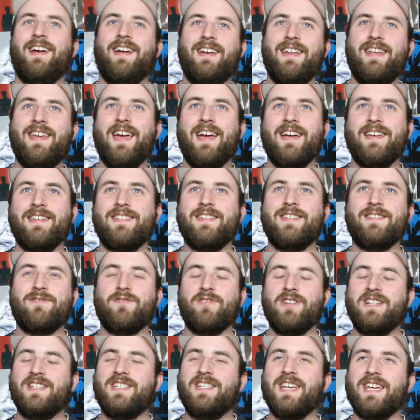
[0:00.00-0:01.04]
And he has this
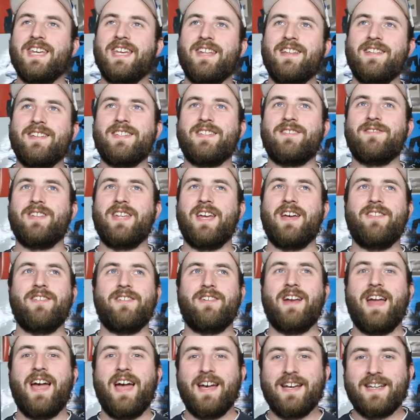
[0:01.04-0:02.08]
ridiculous
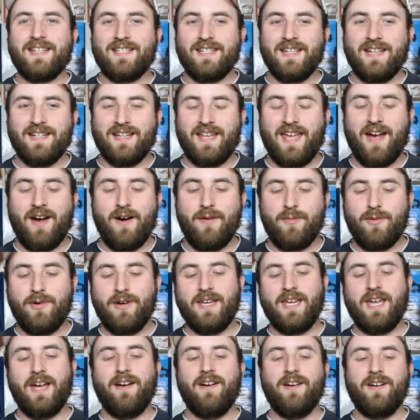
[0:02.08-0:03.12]
southern accent
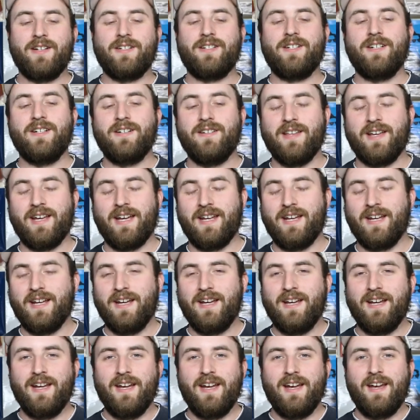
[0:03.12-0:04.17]
cowboy character that
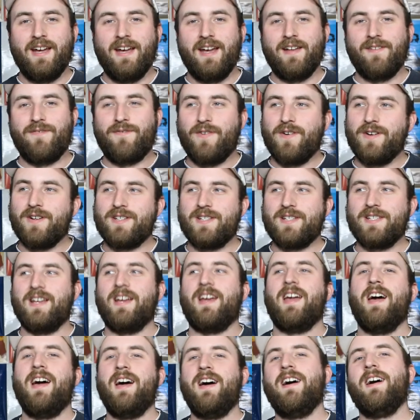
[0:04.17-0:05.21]
at first is
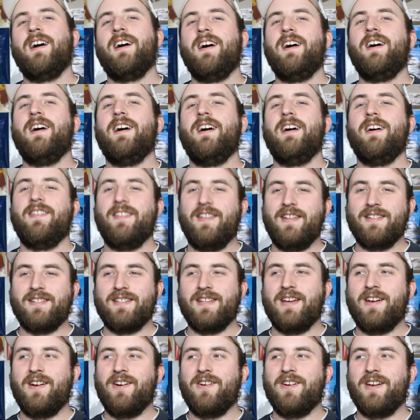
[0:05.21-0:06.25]
like, ha ha ha ha, and then
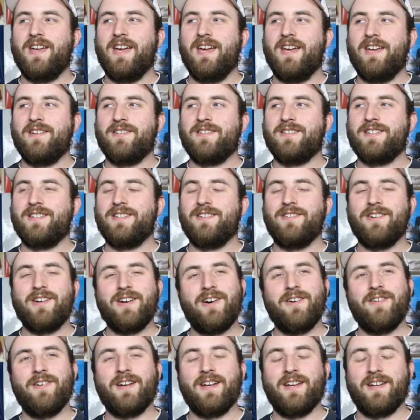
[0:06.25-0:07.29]
it's like, okay, you're still
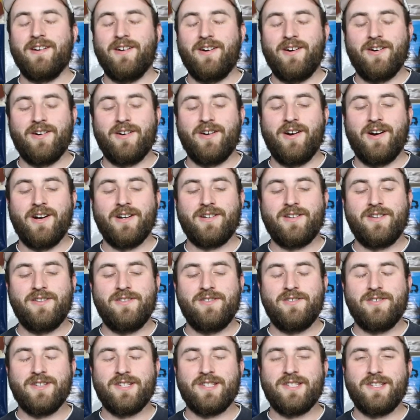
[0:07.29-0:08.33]
going, and oh god, could
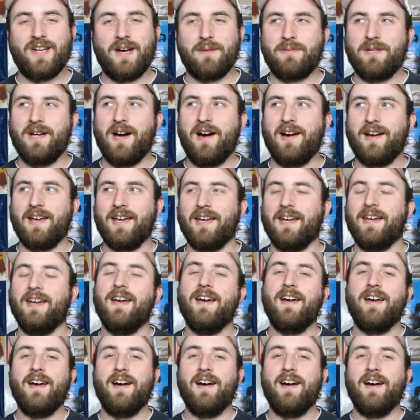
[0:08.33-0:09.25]
you just stop talking?